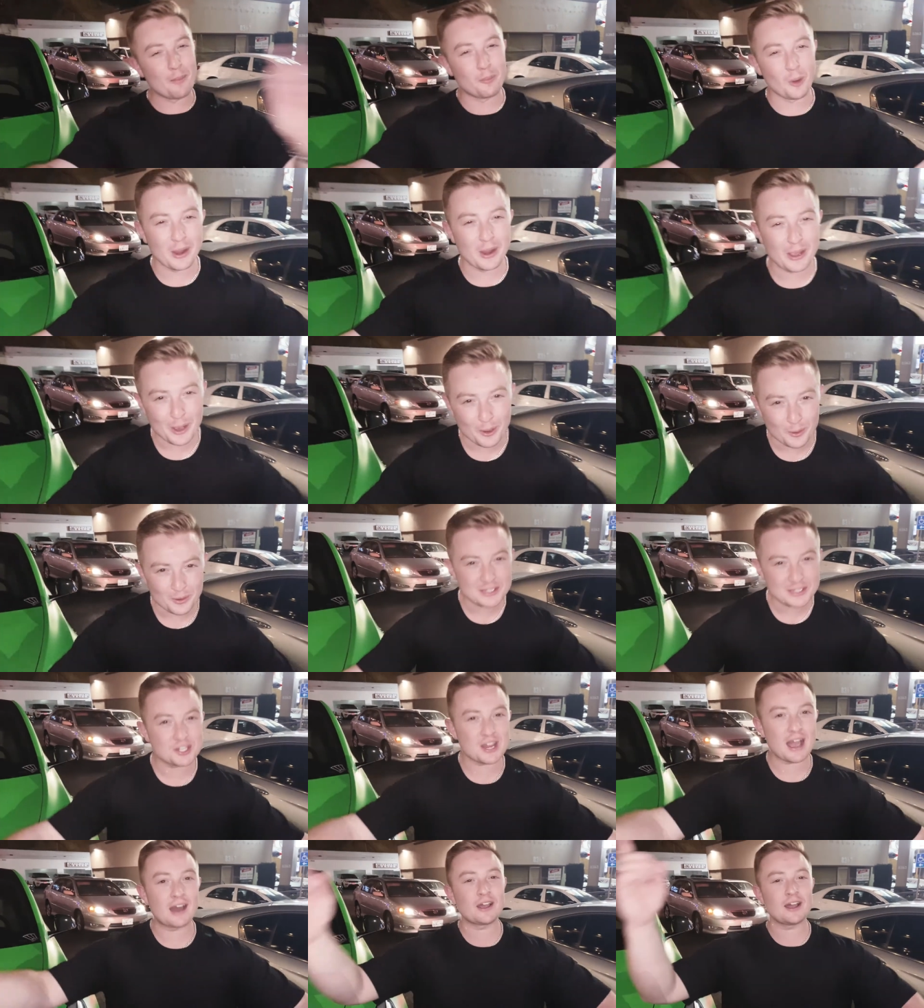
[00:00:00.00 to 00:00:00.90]
boy OE,
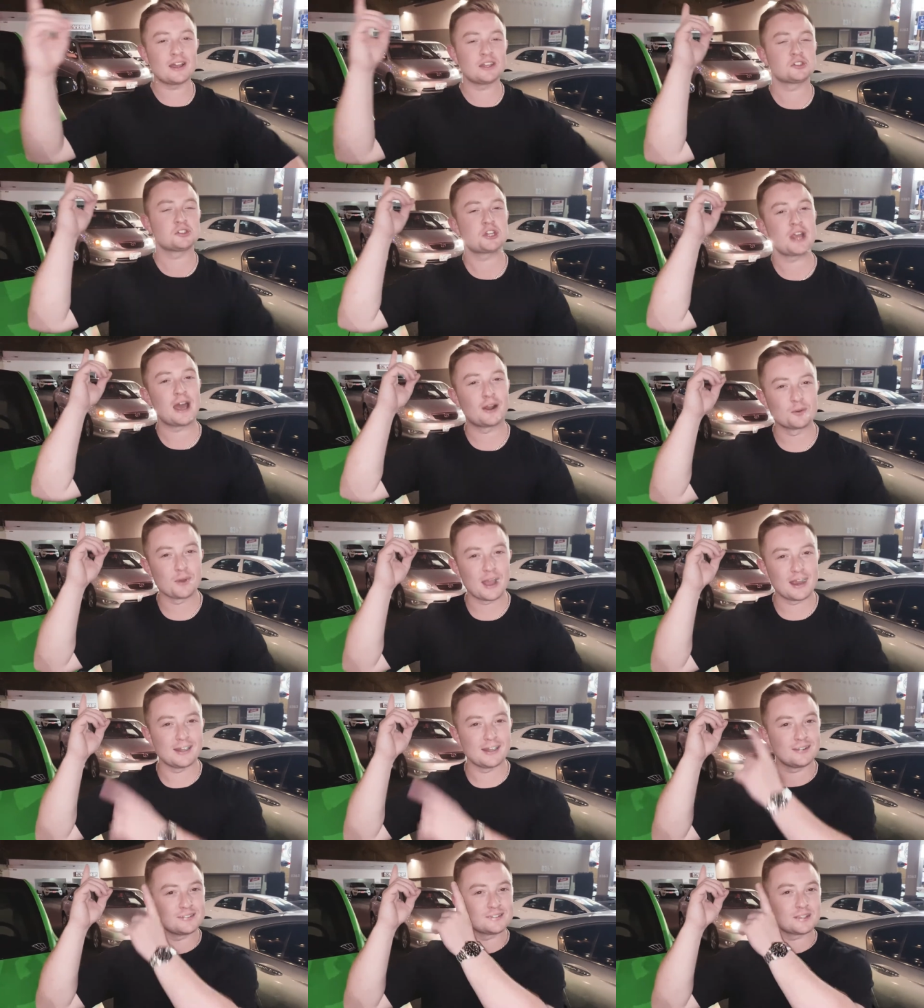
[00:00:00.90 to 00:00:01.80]
shout out his channel right
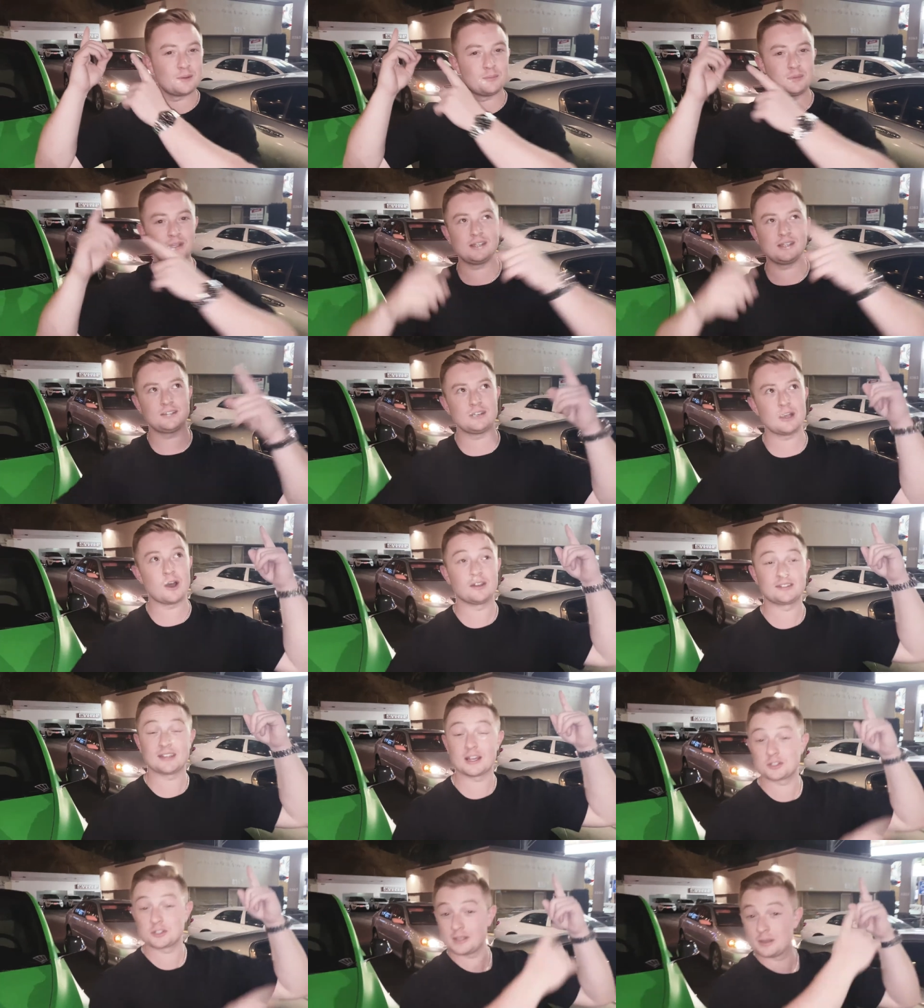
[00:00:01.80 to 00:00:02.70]
here, it's
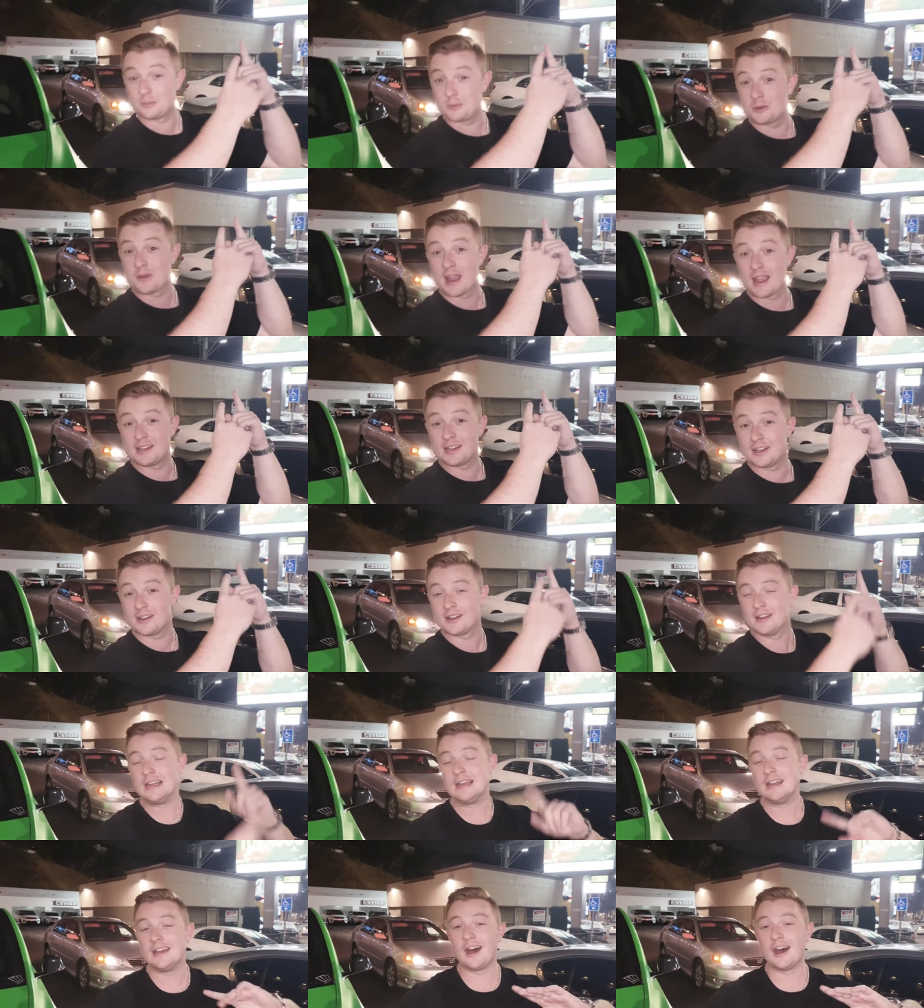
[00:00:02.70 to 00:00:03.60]
actually gonna be right here.
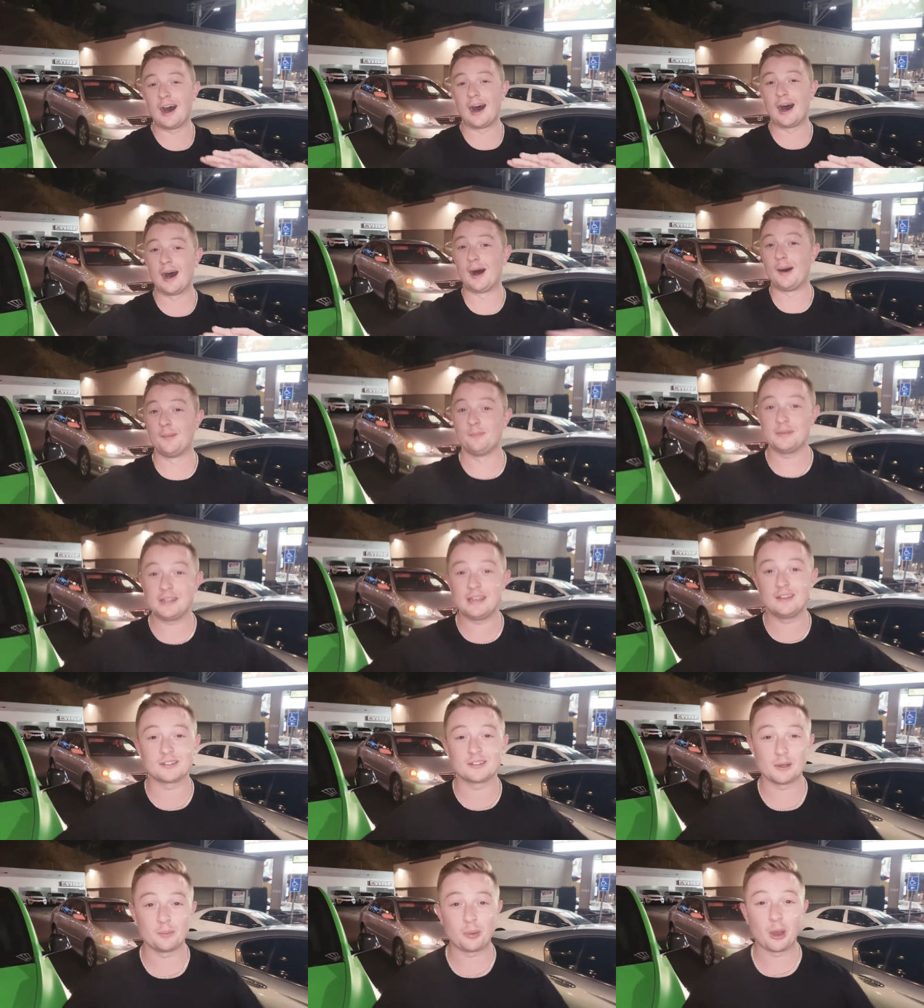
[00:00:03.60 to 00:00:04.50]
He's
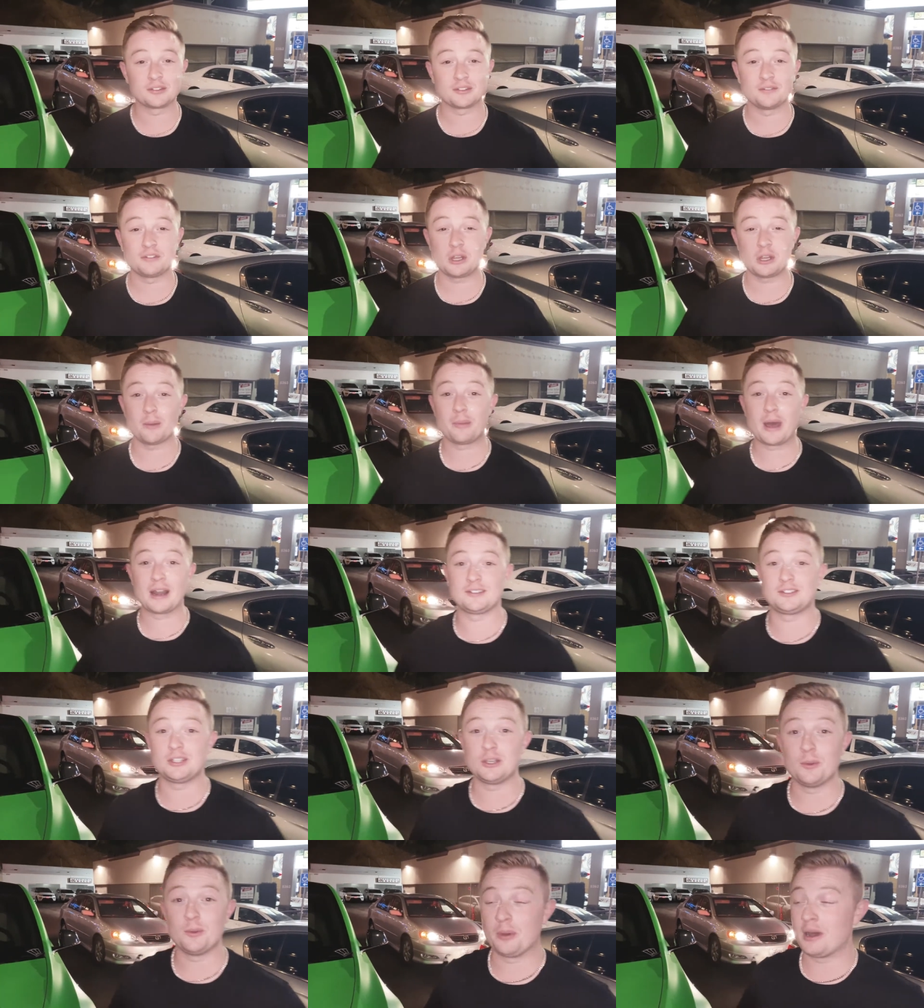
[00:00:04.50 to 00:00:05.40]
gonna post a video about it
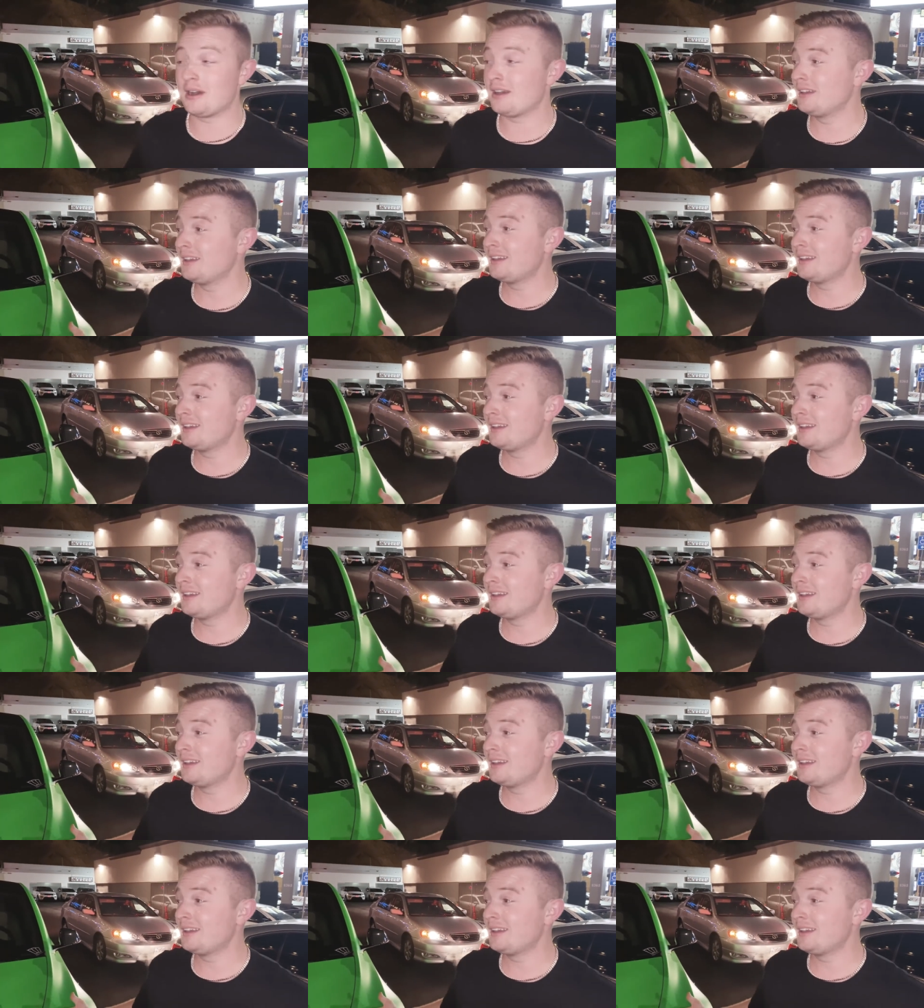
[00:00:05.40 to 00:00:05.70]
too, but